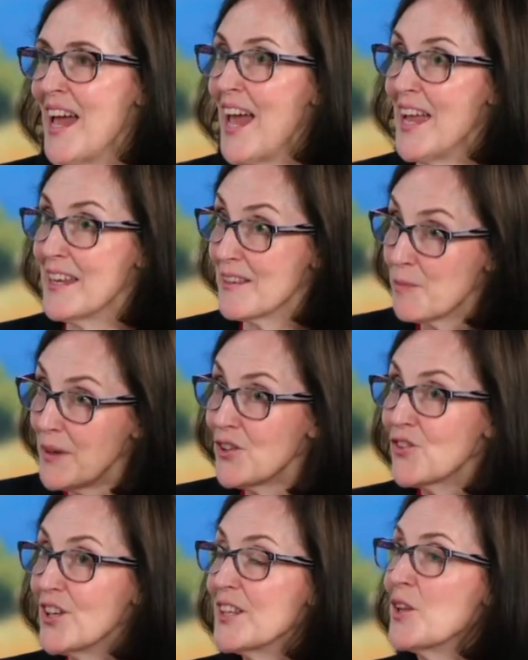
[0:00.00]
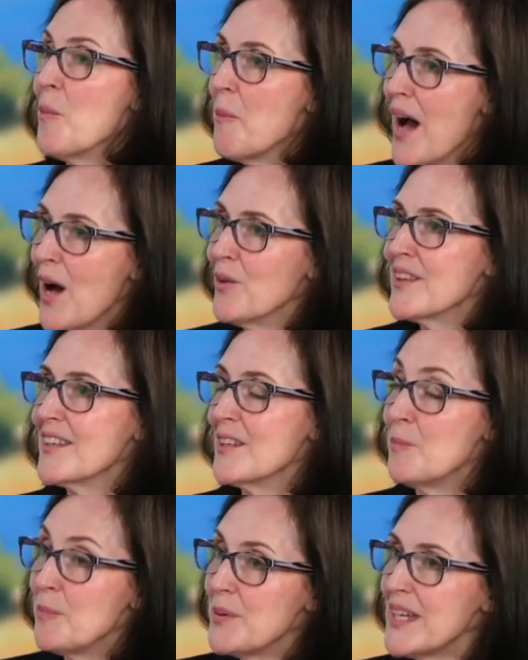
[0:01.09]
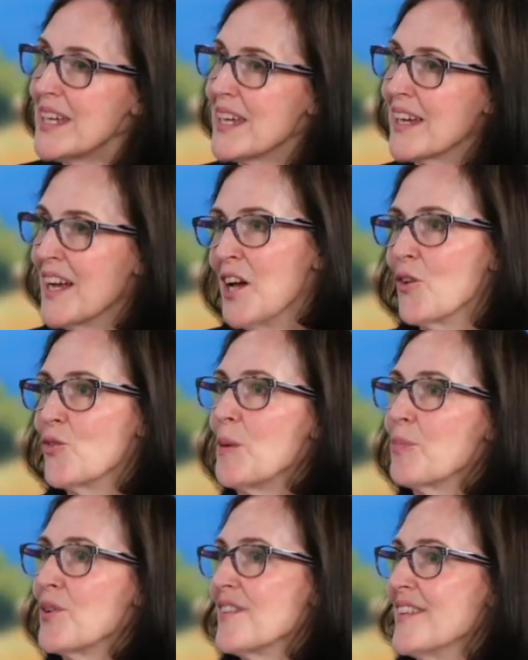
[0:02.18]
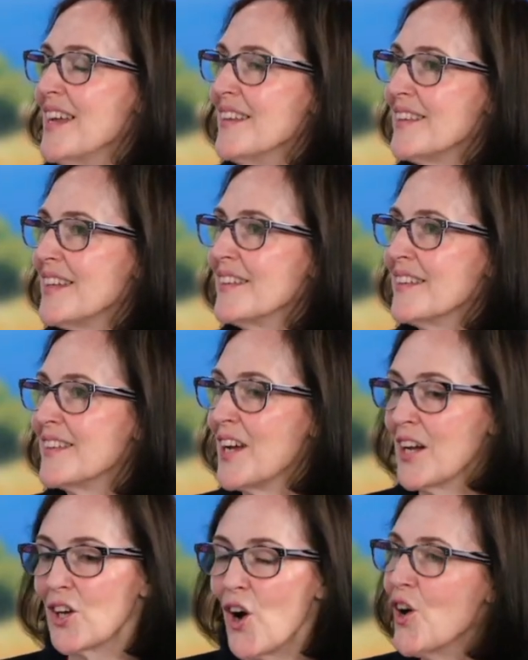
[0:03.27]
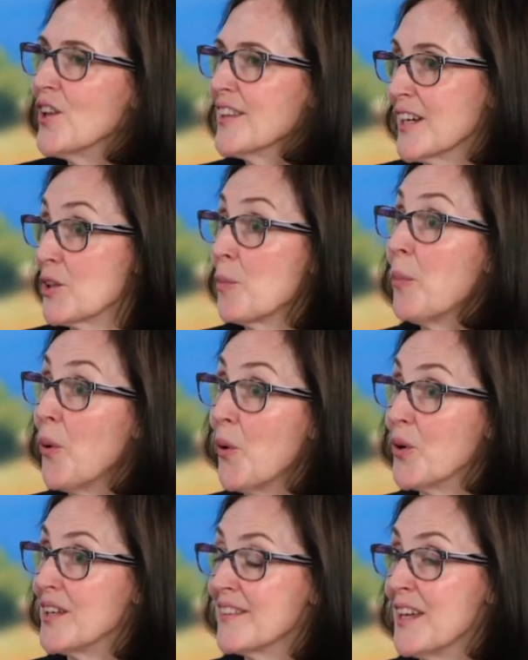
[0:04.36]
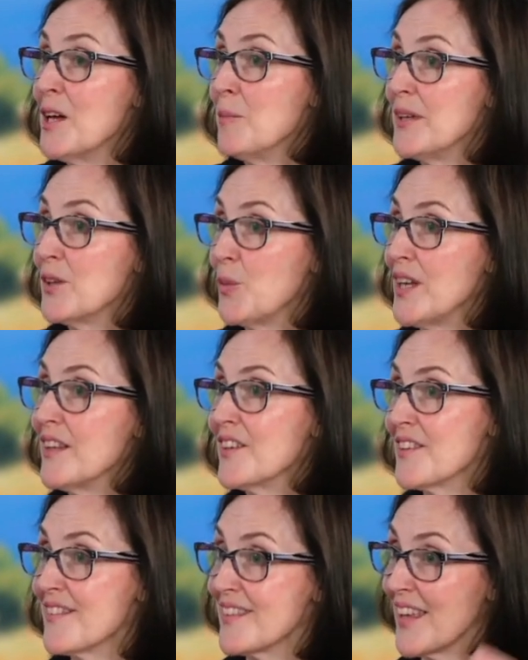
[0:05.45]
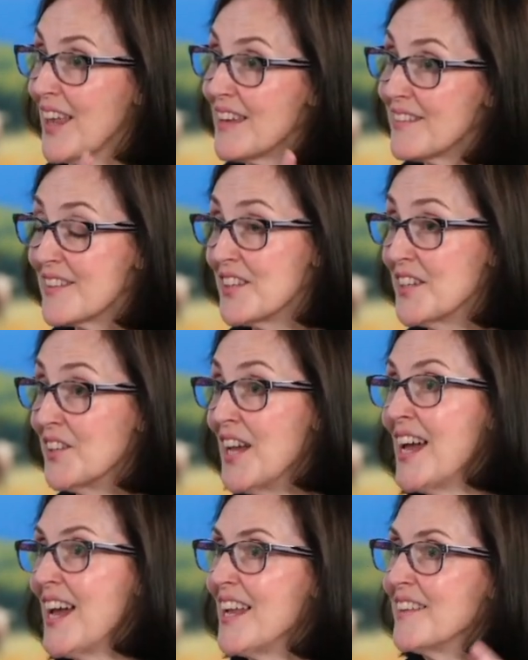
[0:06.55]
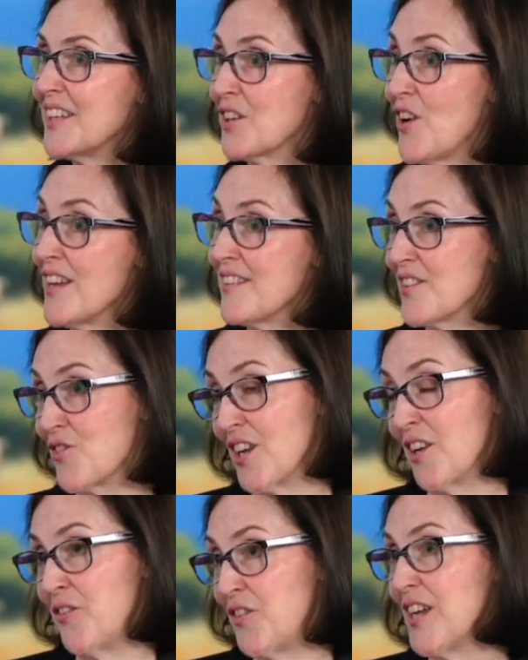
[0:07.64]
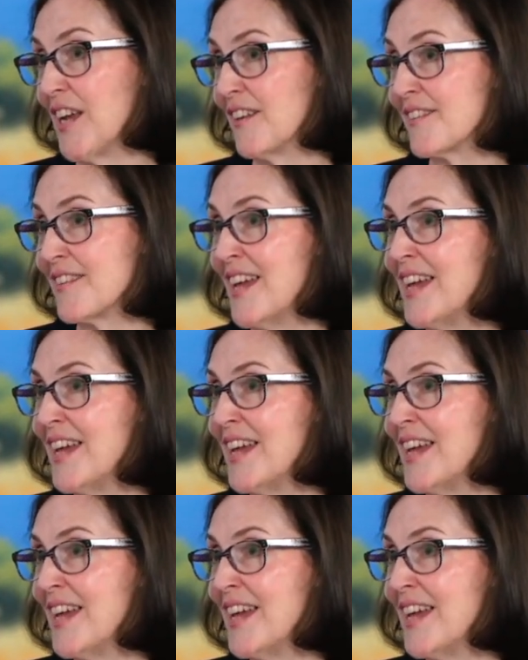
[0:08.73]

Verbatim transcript: and especially the mountain peak, represented the contact point between the celestial and terrestrial fields.